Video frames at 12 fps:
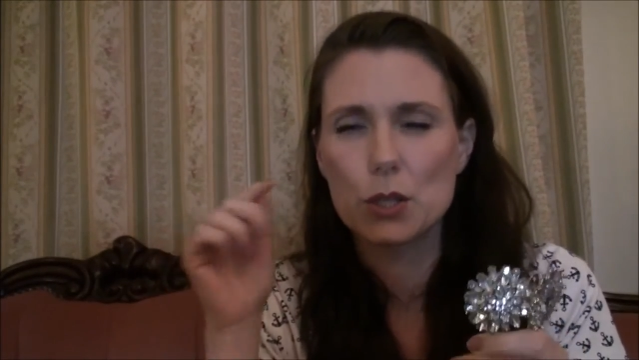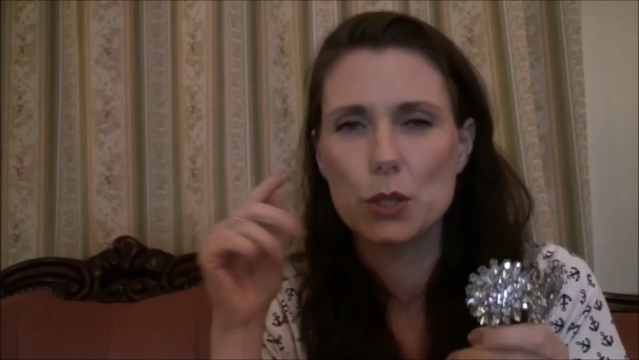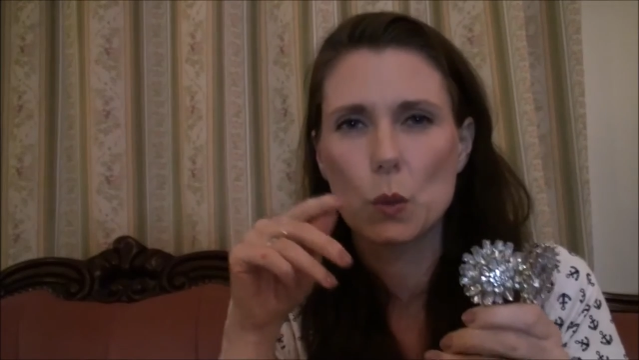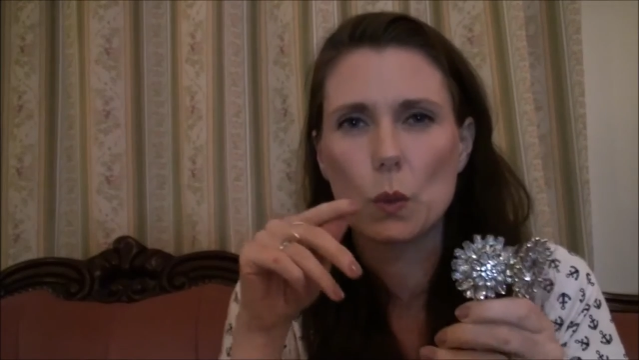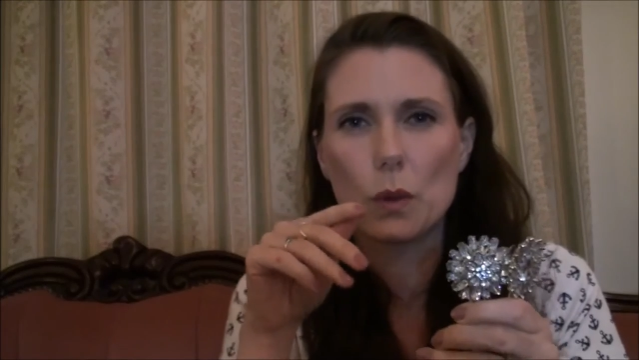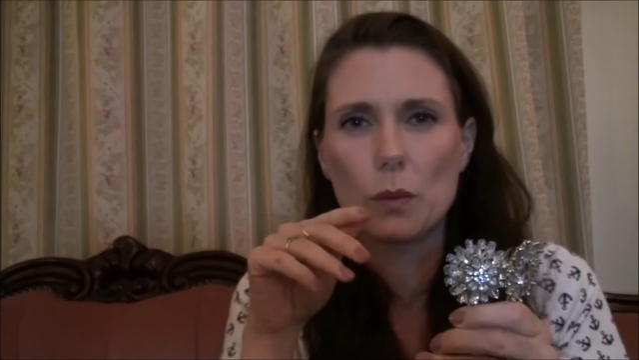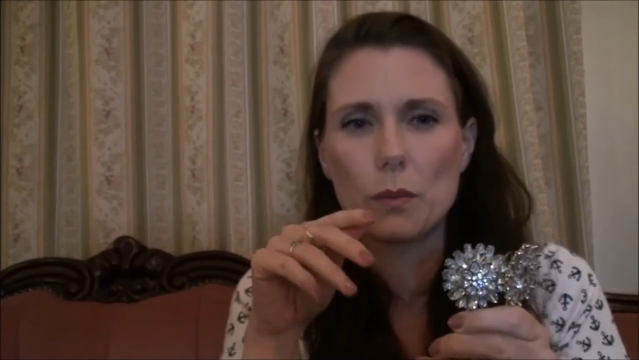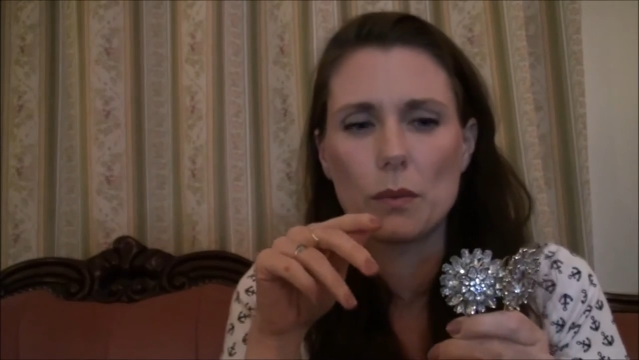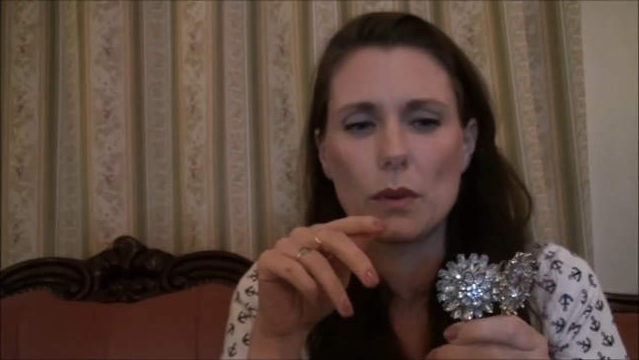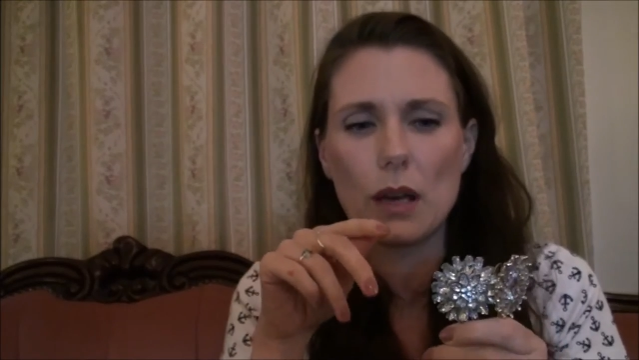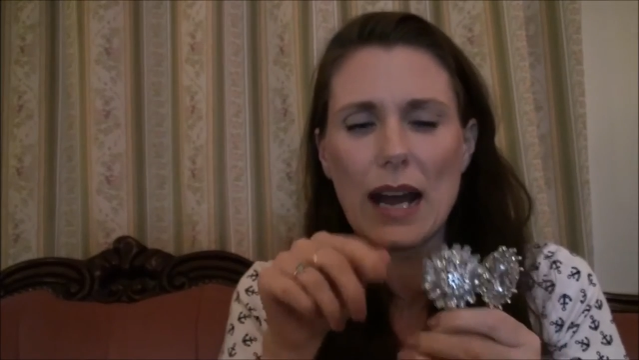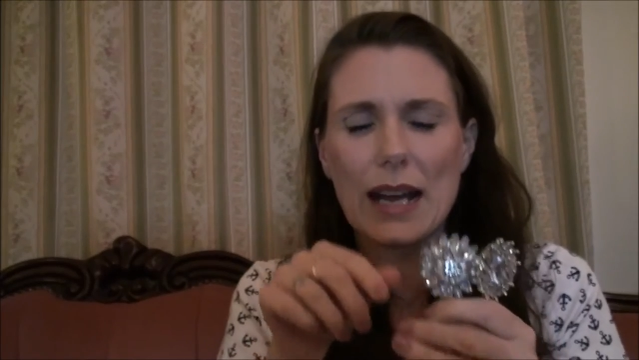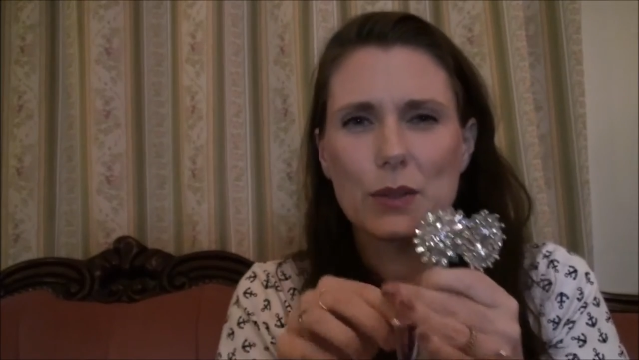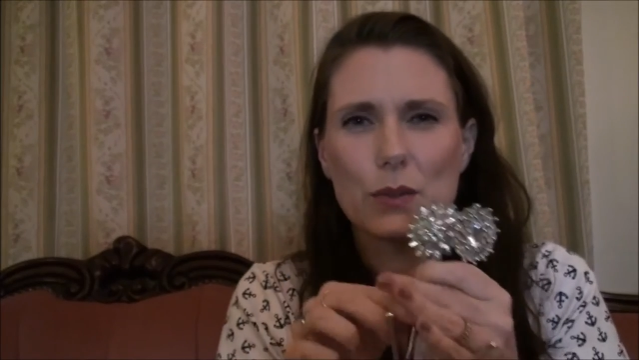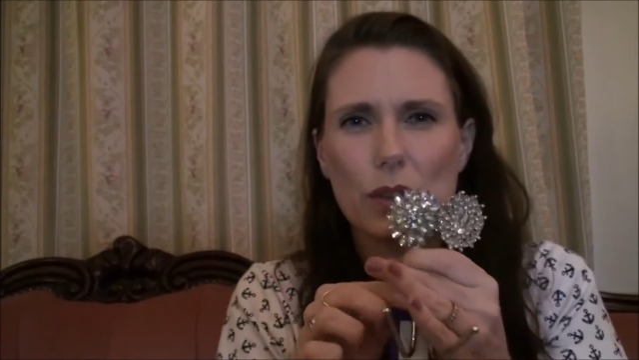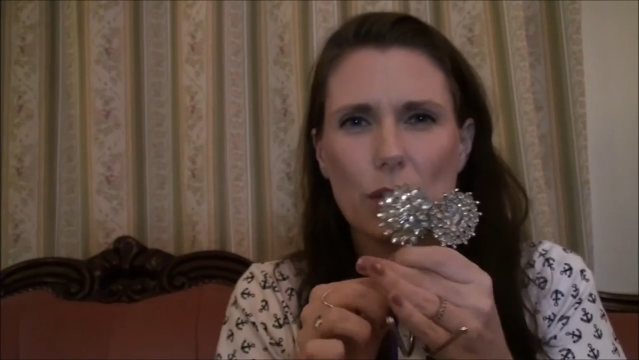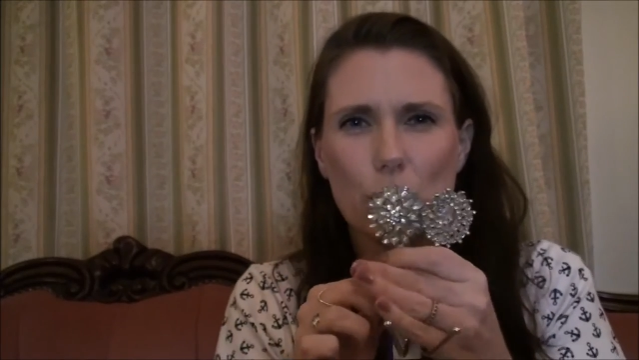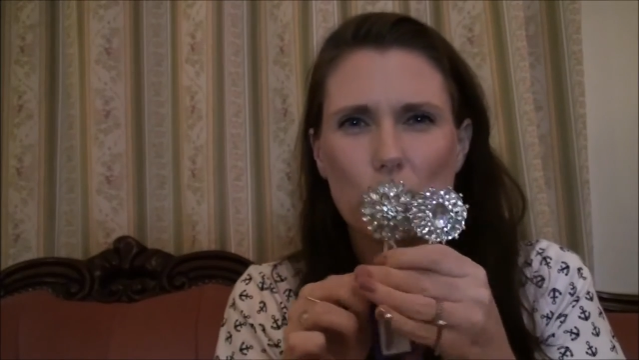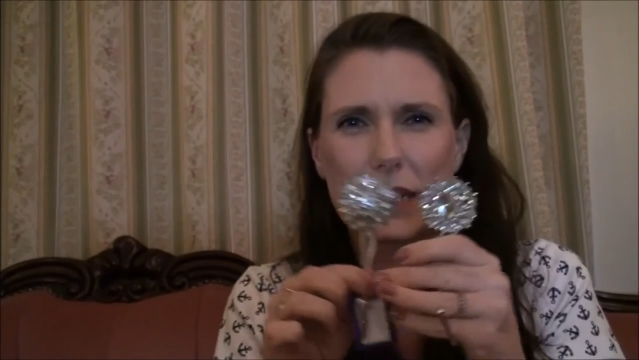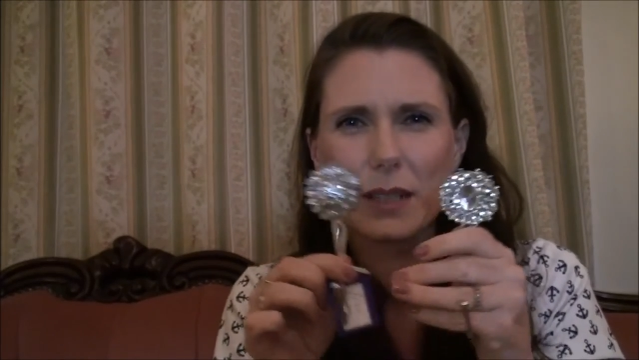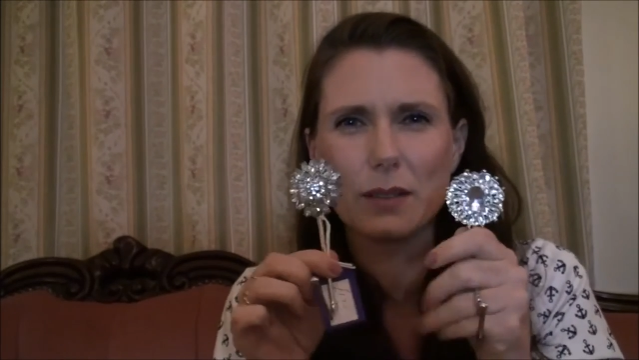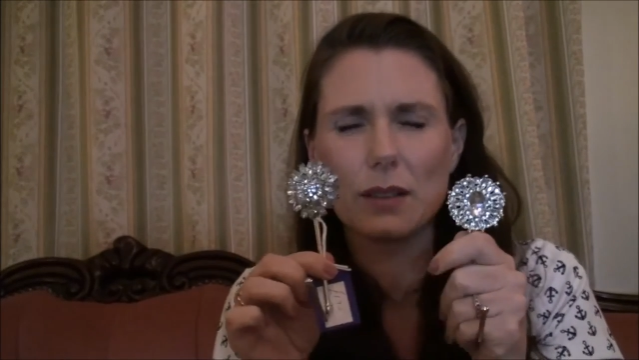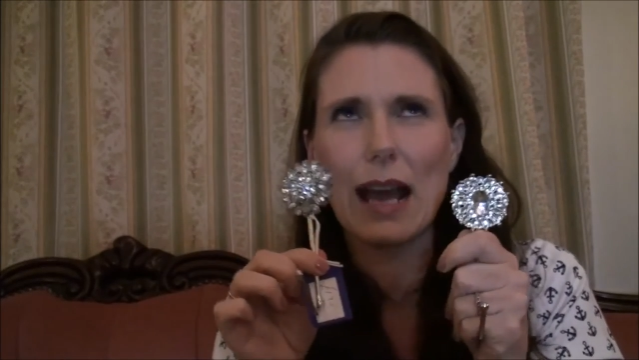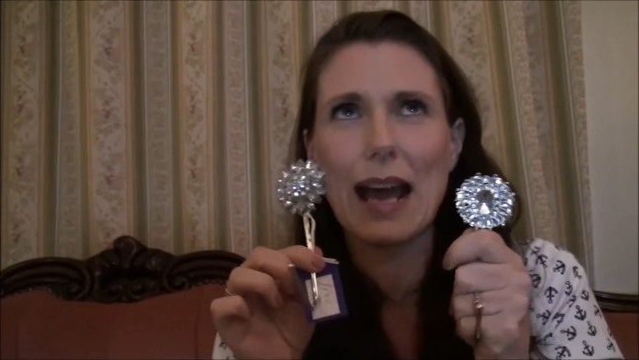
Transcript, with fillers: So I don't, we didn't,